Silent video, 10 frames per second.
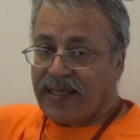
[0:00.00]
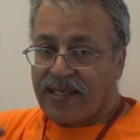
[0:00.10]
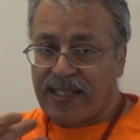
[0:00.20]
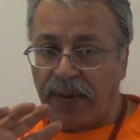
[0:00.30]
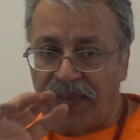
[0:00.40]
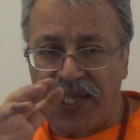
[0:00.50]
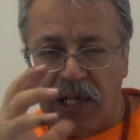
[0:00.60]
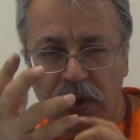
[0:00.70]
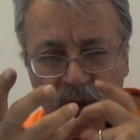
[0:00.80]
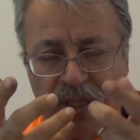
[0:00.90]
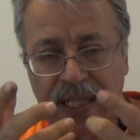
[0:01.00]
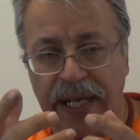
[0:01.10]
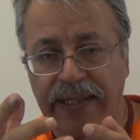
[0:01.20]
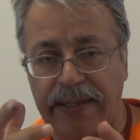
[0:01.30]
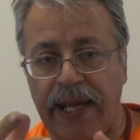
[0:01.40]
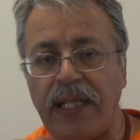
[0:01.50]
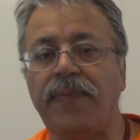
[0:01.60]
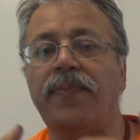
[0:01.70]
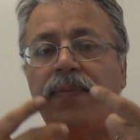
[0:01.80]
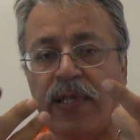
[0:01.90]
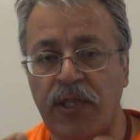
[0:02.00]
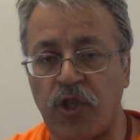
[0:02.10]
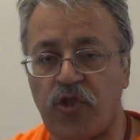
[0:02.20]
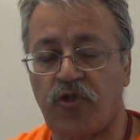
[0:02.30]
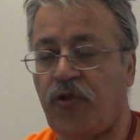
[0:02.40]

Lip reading: something looks like that, it is